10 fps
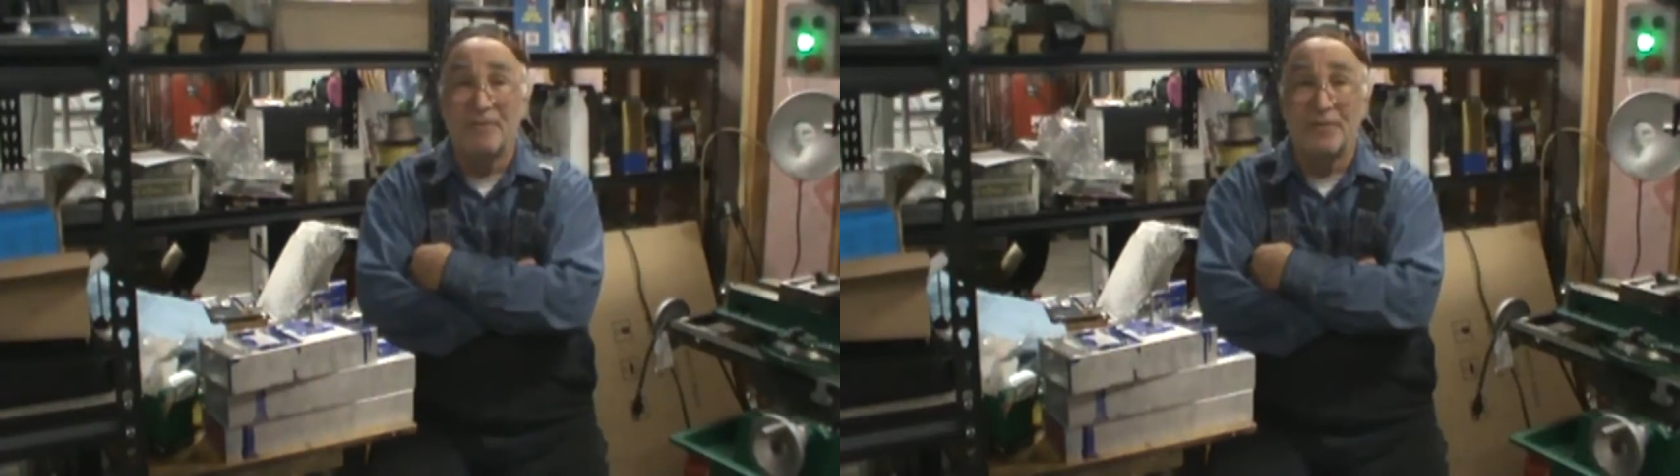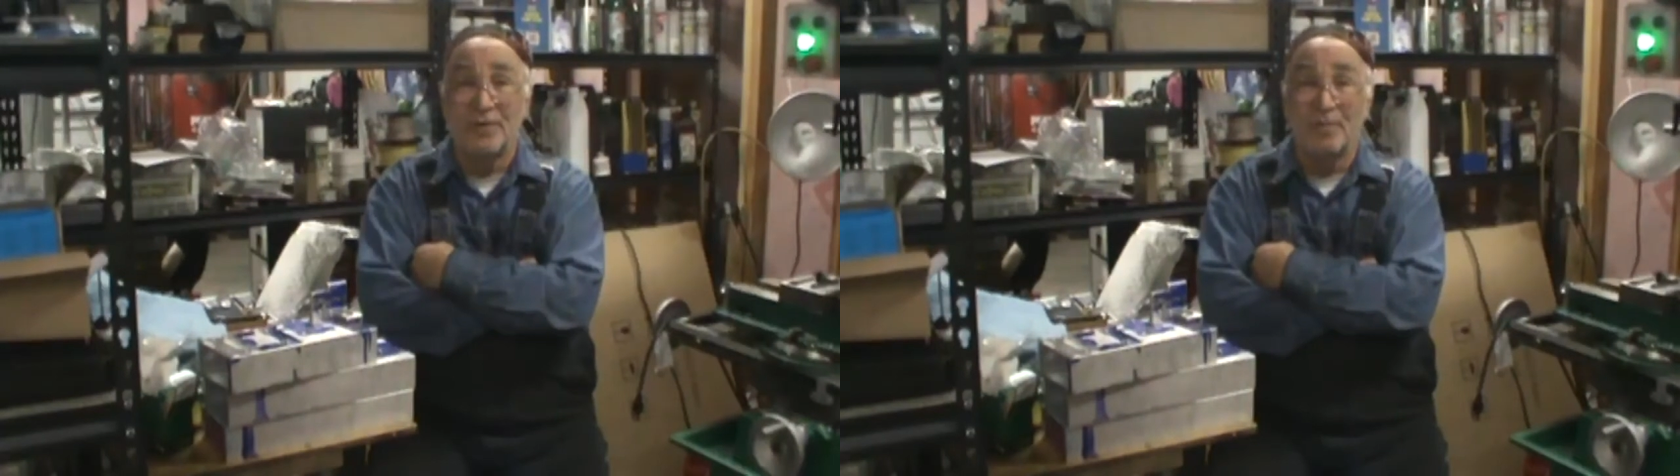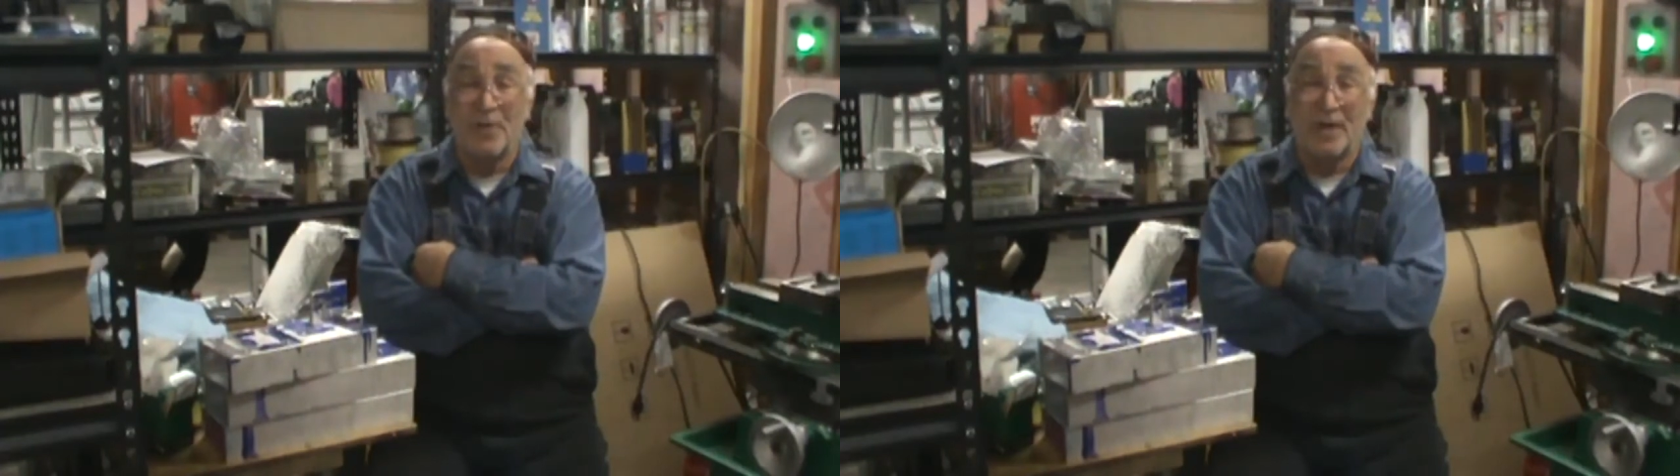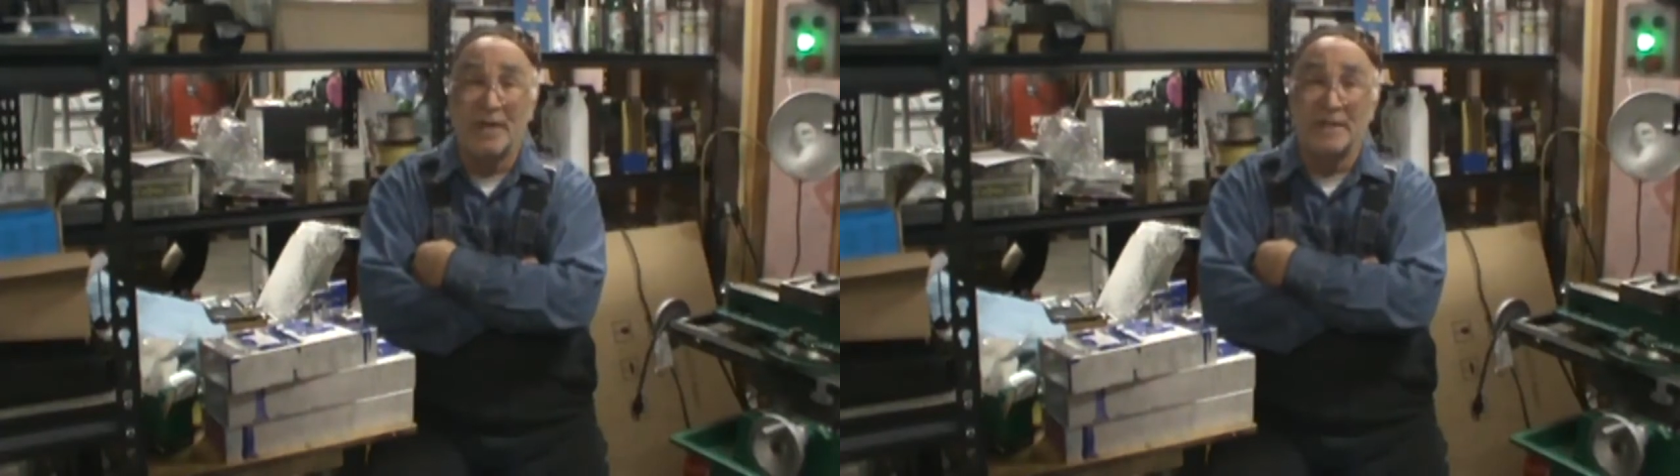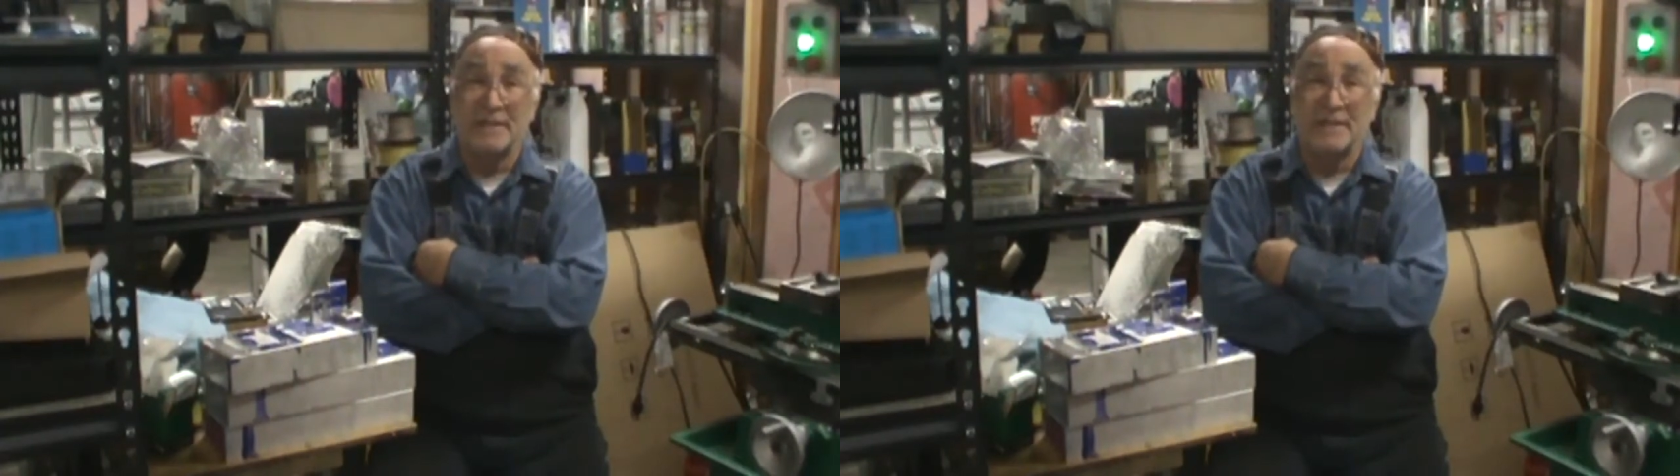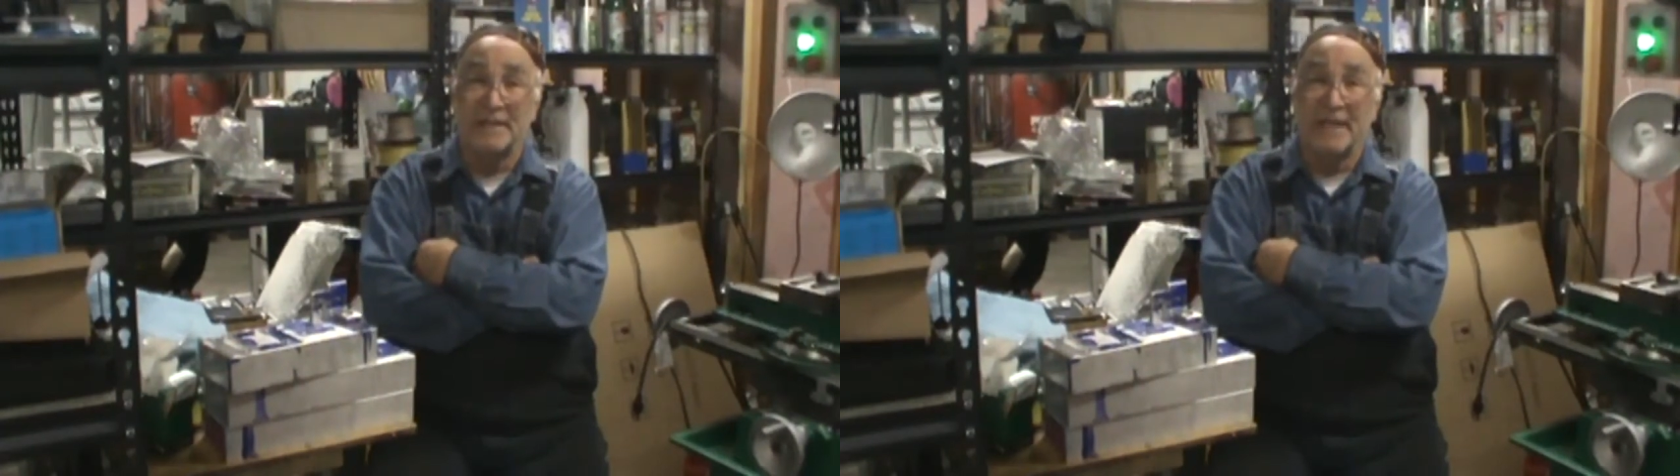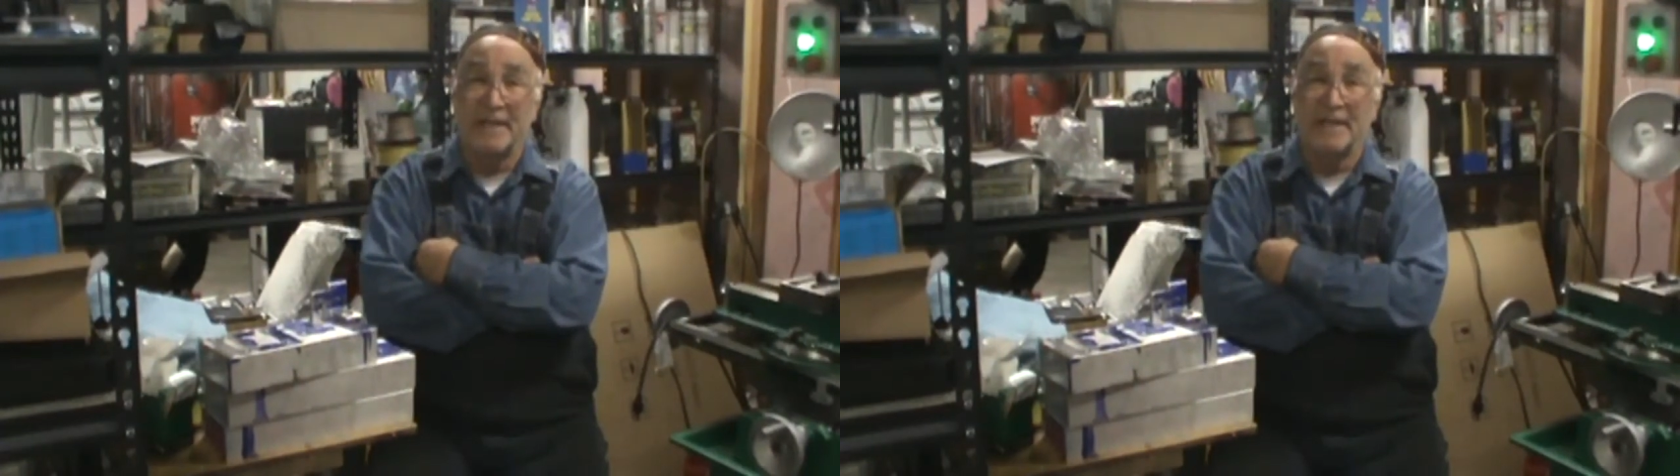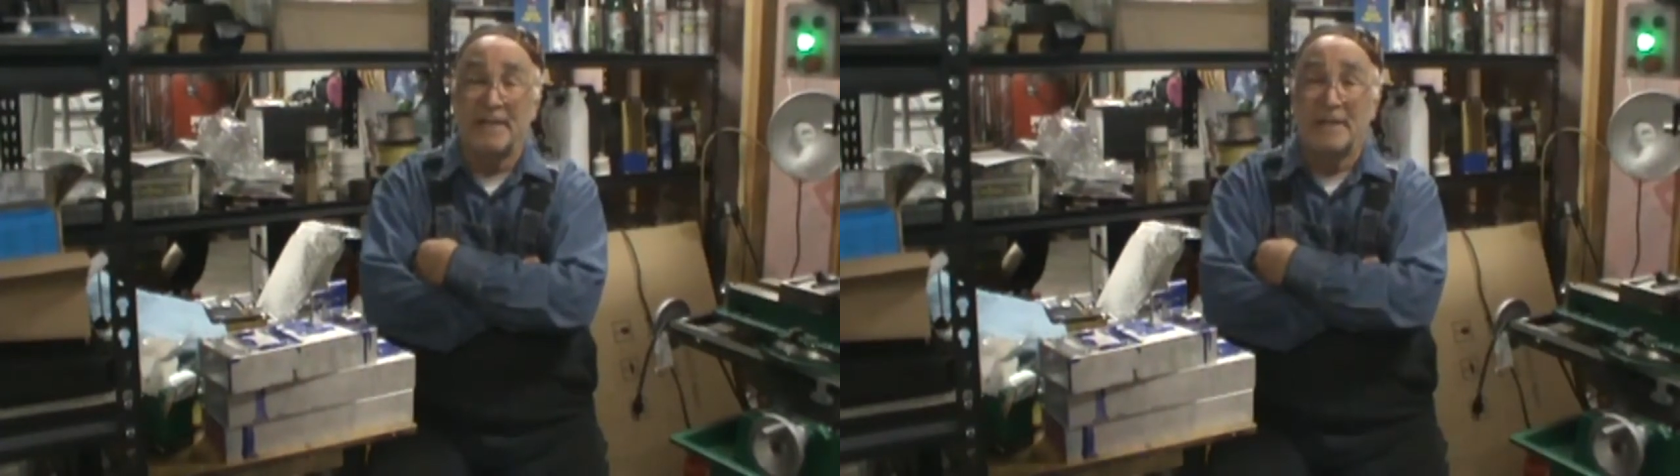for parts and then